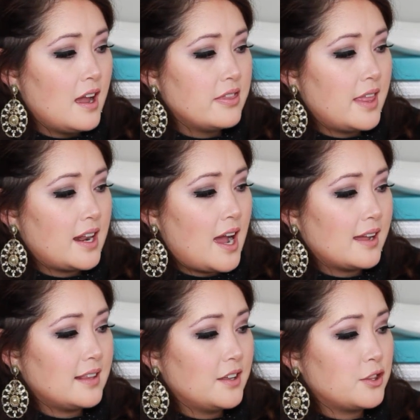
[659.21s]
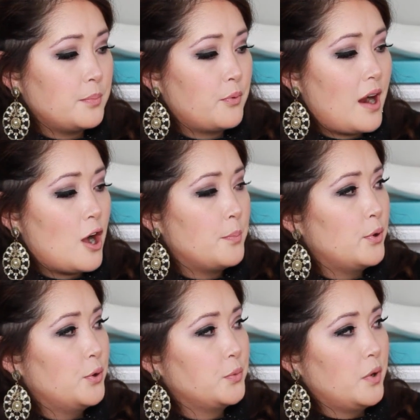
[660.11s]
and then highlight the brow
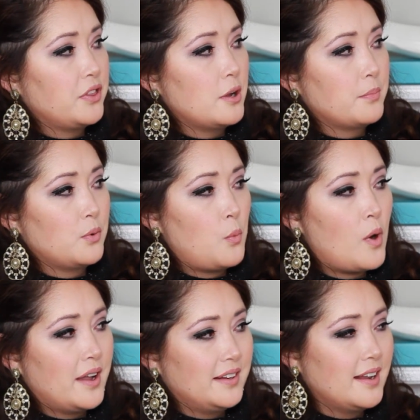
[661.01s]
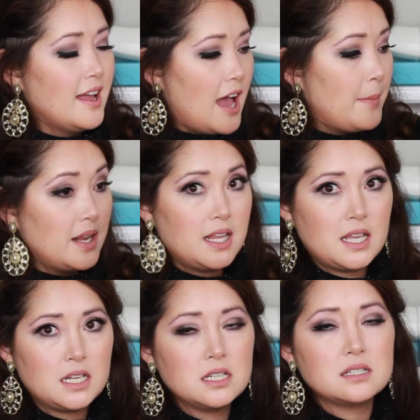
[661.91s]
bone with number 1. I mean,
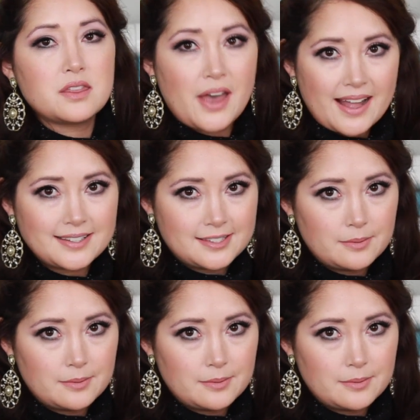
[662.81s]
it is that